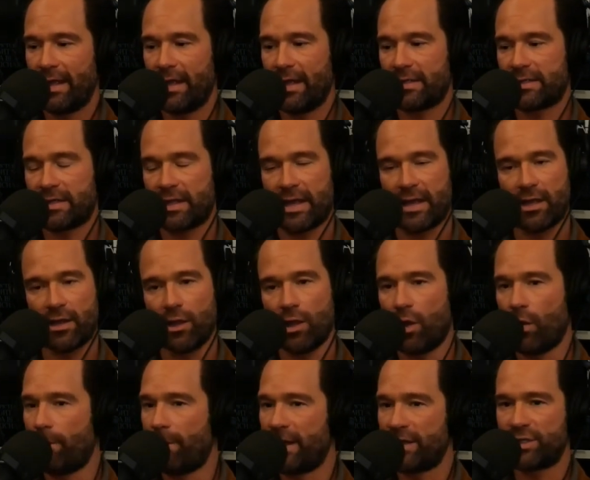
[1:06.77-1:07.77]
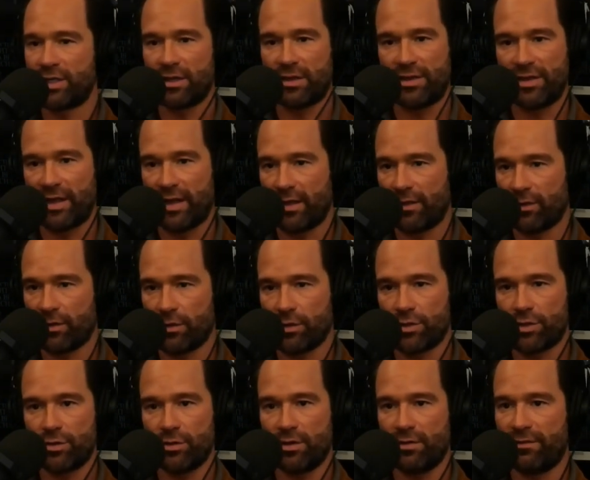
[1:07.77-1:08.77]
It's like a low budget thing. They're going
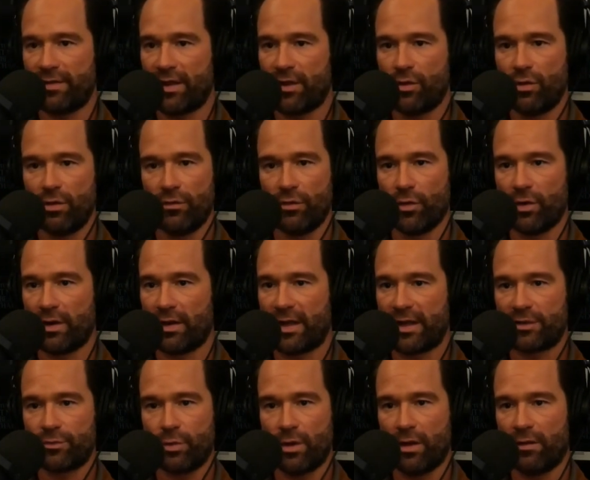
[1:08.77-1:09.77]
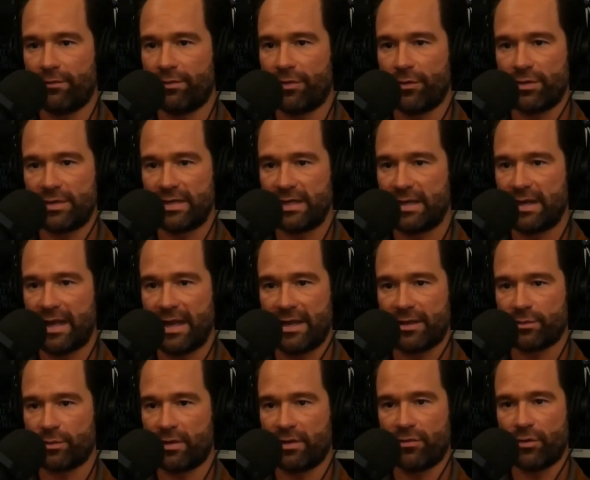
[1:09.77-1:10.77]
to shoot it in Vancouver in like 12, 13
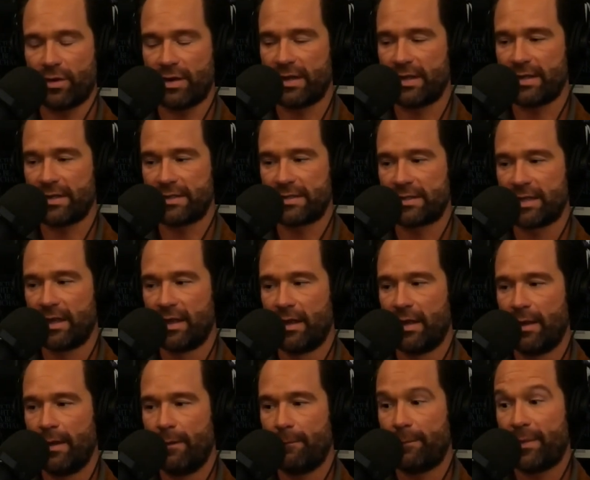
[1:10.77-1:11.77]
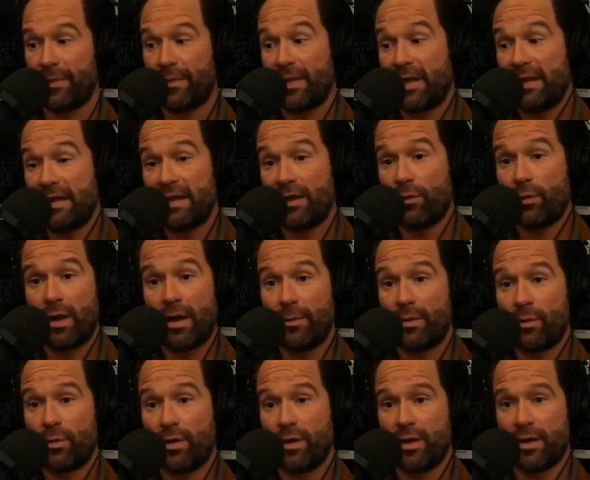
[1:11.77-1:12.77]
days or whatever it is. But they need a
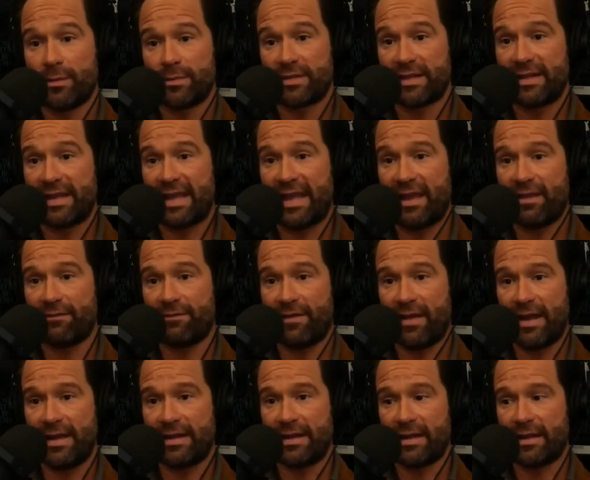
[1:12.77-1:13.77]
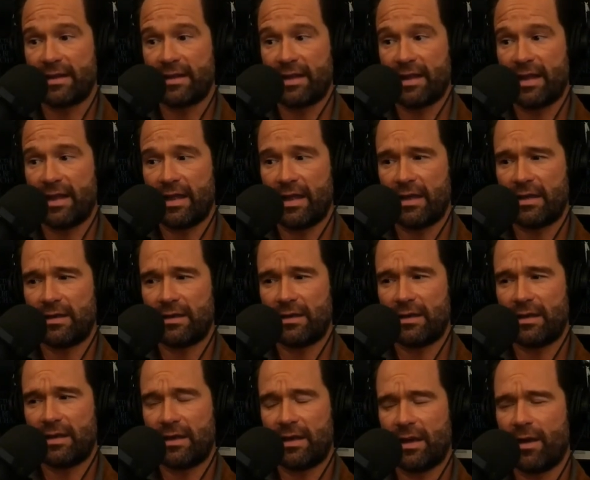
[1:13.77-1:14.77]
Robin Williams and they can't find it. And
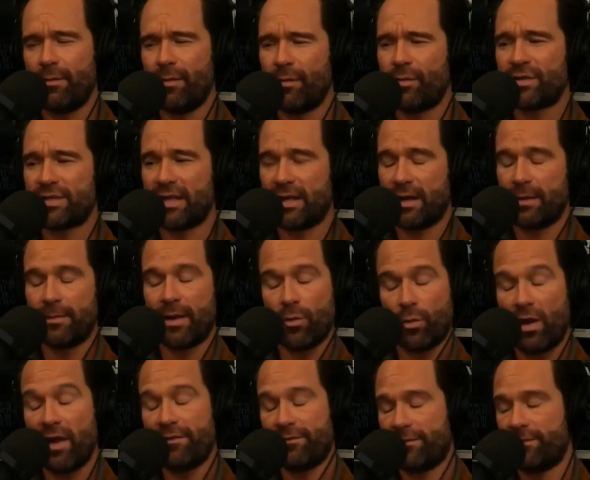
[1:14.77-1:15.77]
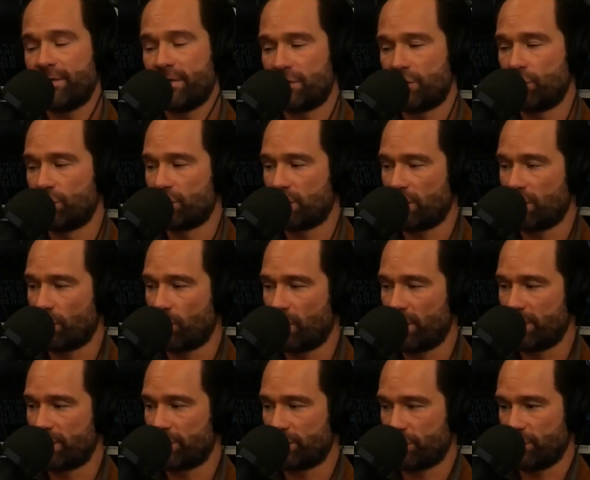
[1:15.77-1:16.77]
I remember saying, and my wife is usually the
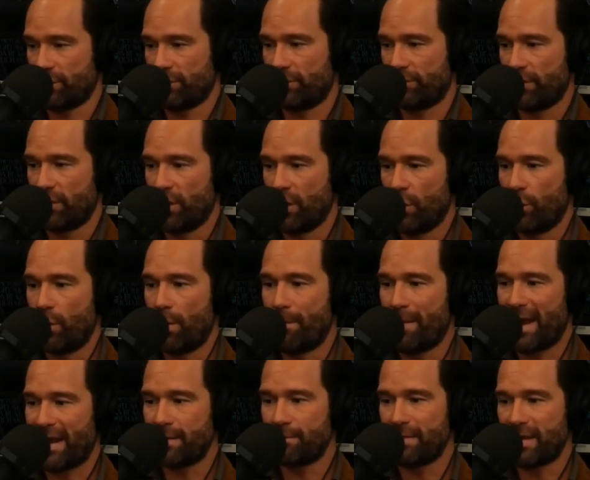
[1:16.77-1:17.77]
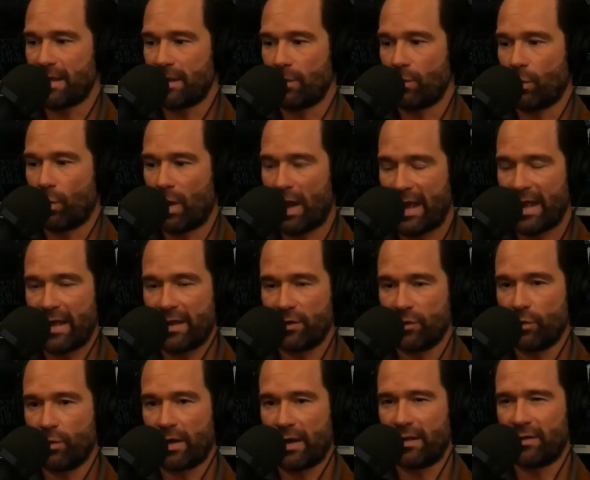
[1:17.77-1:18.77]
one to sort of remind me why I
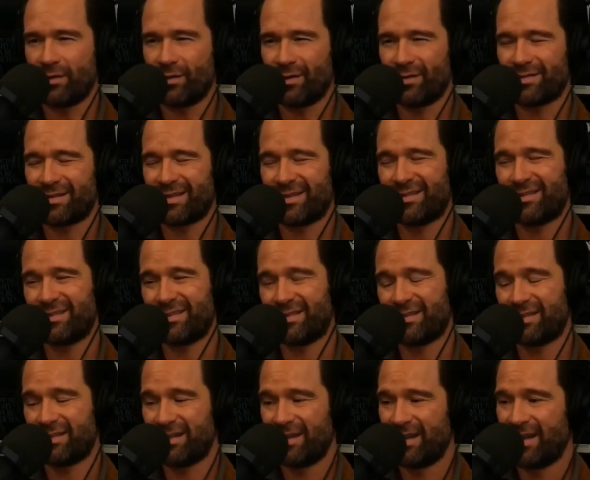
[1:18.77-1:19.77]
do what I do. I was like, eh.